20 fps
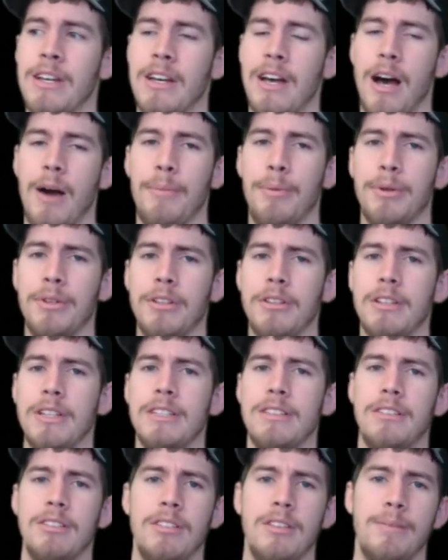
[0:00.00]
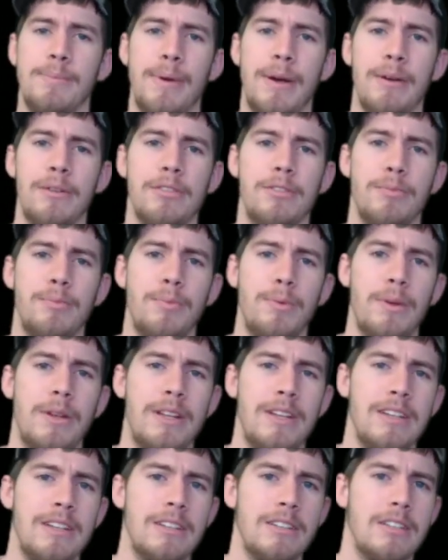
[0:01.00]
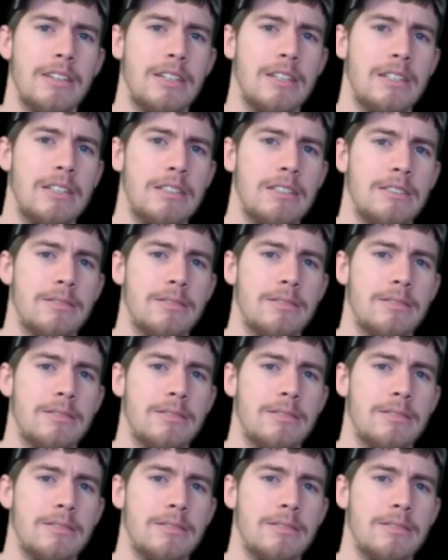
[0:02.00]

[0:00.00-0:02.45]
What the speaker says: I'll put the link to the power supply